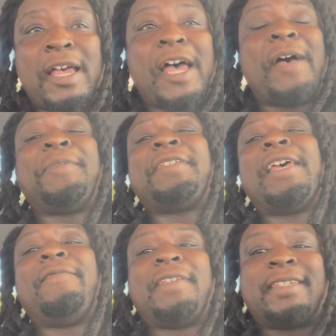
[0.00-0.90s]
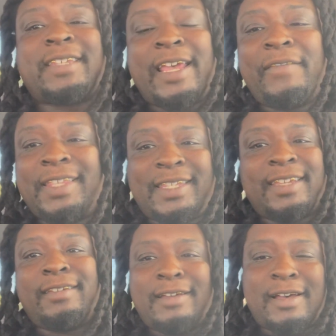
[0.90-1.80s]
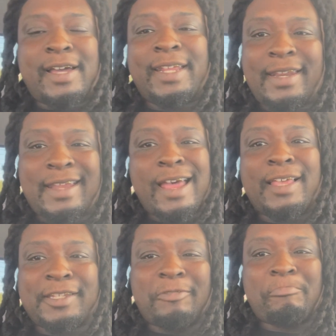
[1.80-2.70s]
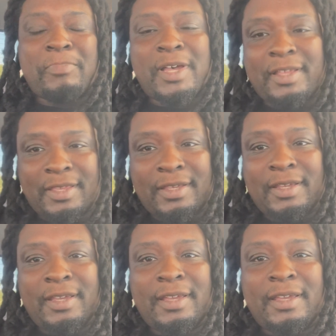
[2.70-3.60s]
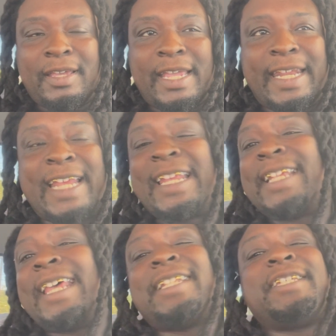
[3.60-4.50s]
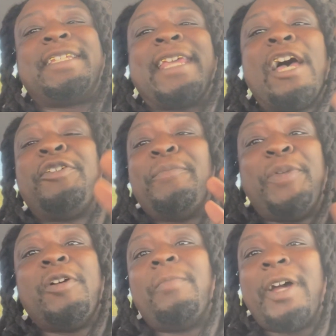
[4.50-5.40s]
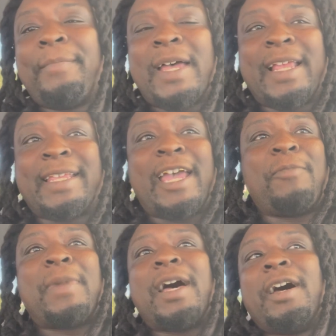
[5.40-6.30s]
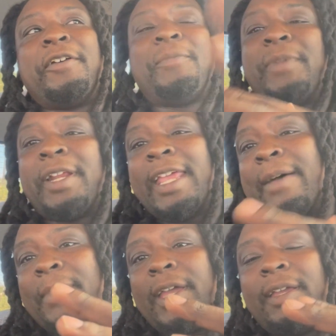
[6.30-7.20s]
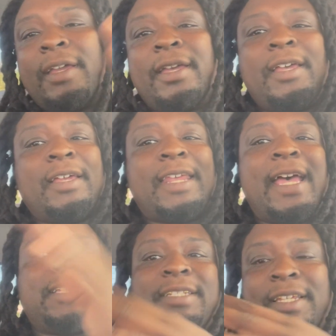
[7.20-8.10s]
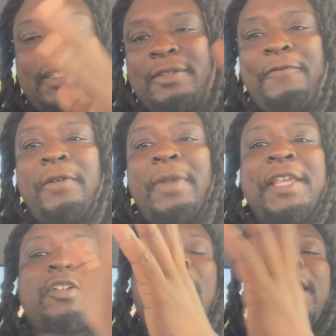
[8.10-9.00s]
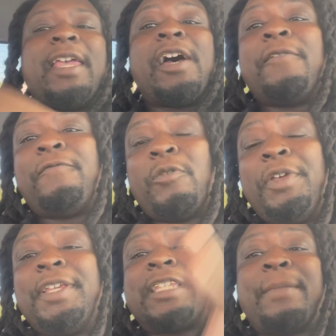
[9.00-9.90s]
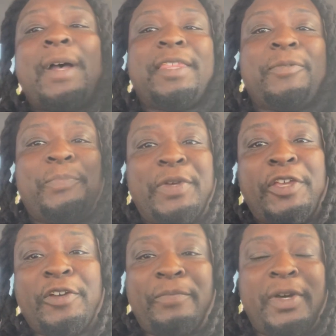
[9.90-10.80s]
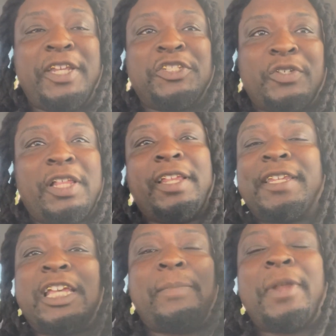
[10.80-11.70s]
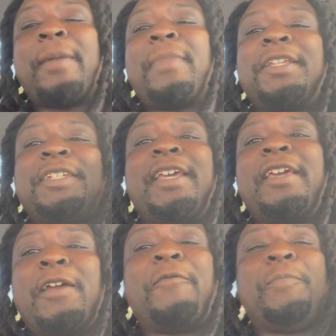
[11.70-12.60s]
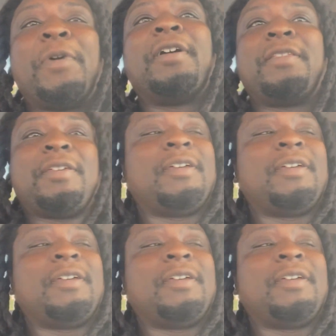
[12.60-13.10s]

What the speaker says: I'm saving $1,700 a month. And that's just counting the bill money. I'm not counting my other money I make. That's just, you feel me? That's already accounted for. We just talking about the bill money strictly that's coming out of my check every month.